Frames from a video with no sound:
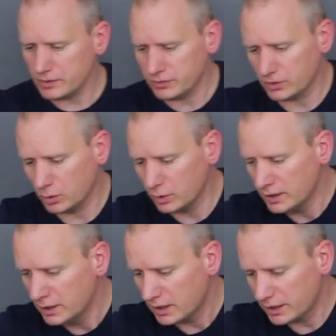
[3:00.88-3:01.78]
So
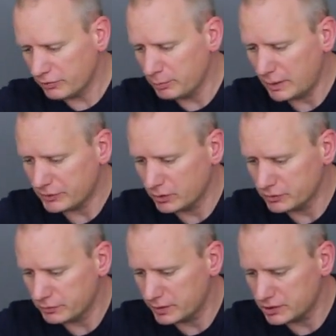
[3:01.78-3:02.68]
enough about
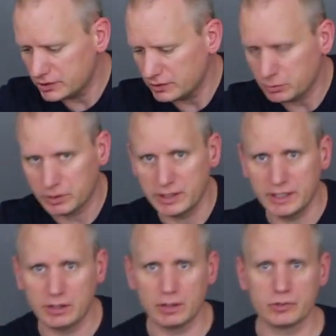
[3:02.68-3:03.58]
those finishes. We're going to
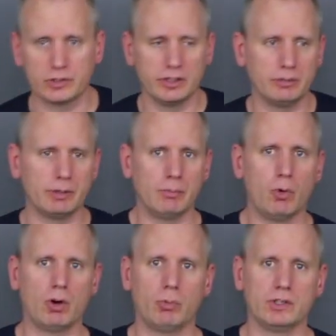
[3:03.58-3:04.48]
get into those a little bit
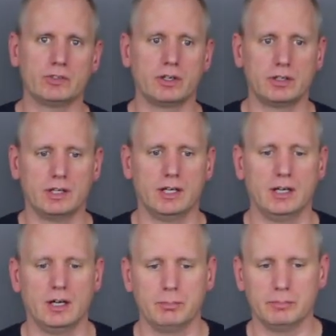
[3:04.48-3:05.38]
more once our
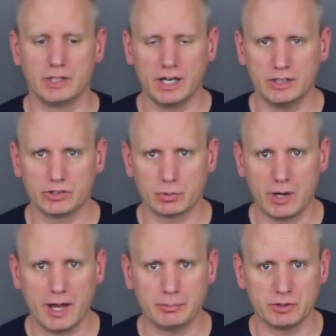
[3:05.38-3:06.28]
guides are
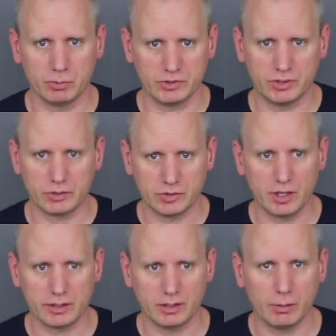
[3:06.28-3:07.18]
wrapped and we start
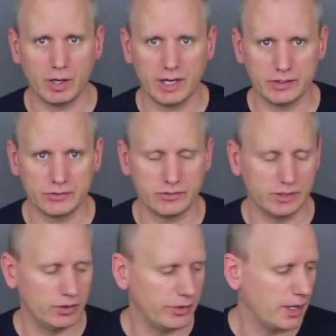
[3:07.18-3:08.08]
talking about how to
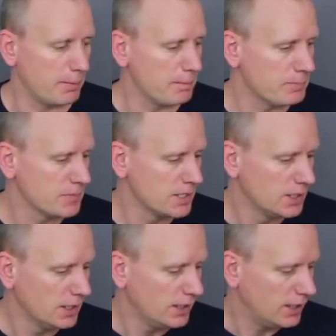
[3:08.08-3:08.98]
seal them.
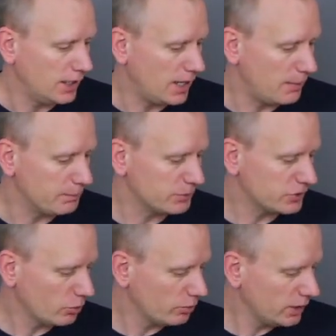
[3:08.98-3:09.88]

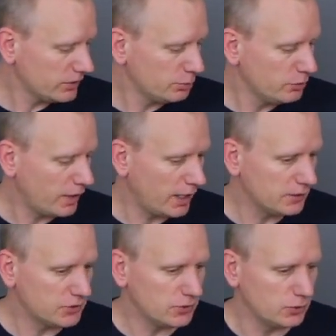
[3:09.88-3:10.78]
So let's move
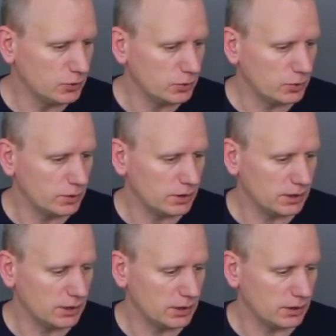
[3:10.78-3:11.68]
on to
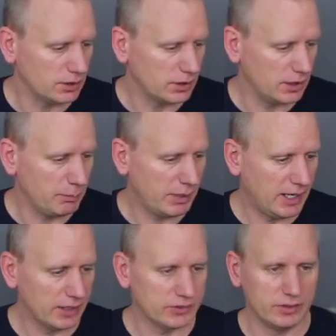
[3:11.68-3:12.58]

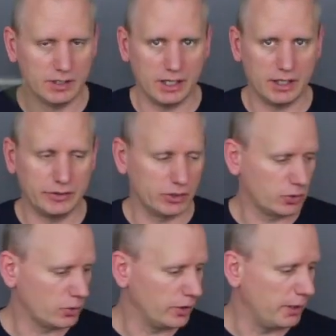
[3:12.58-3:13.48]
epoxying on the
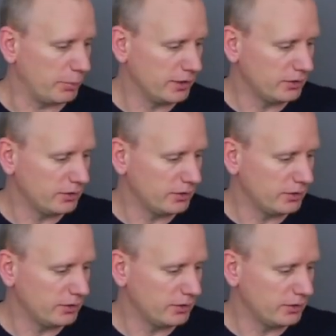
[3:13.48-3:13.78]
grip.